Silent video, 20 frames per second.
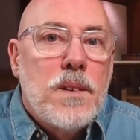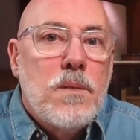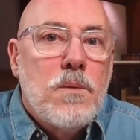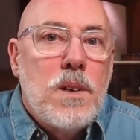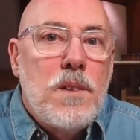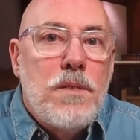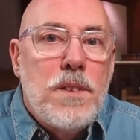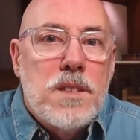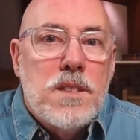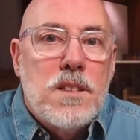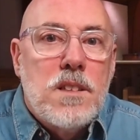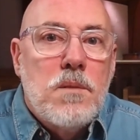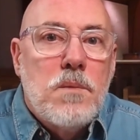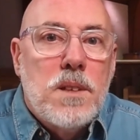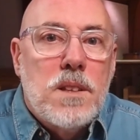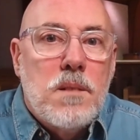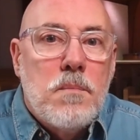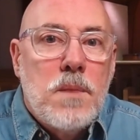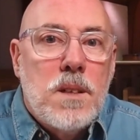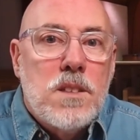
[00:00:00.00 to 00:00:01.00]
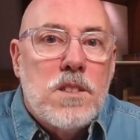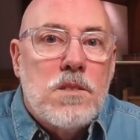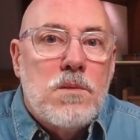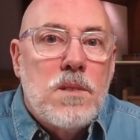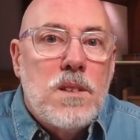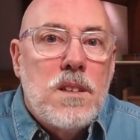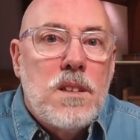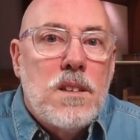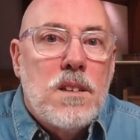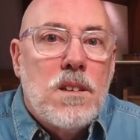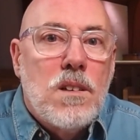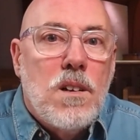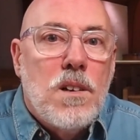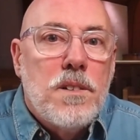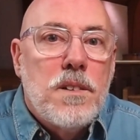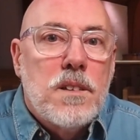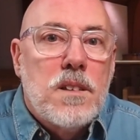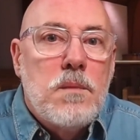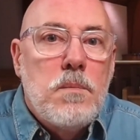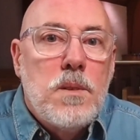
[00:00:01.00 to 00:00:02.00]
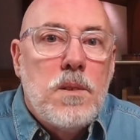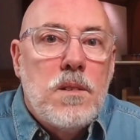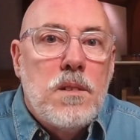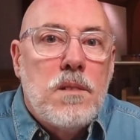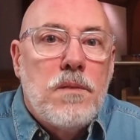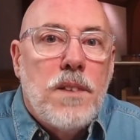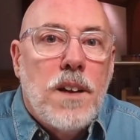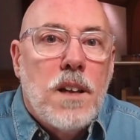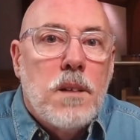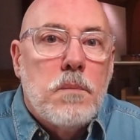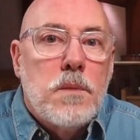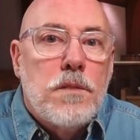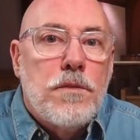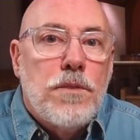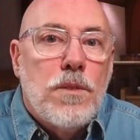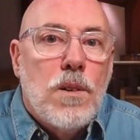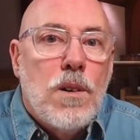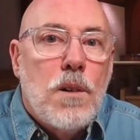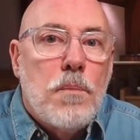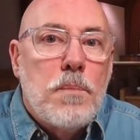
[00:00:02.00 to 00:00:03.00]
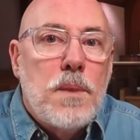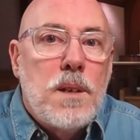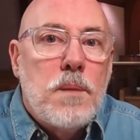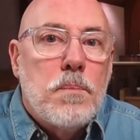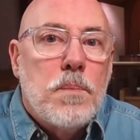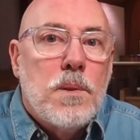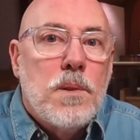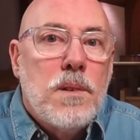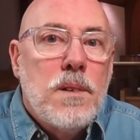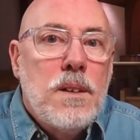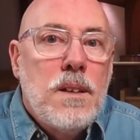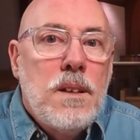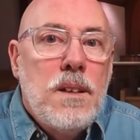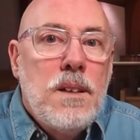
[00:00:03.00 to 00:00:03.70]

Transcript: We visited with a ministry called the Community Development for All People.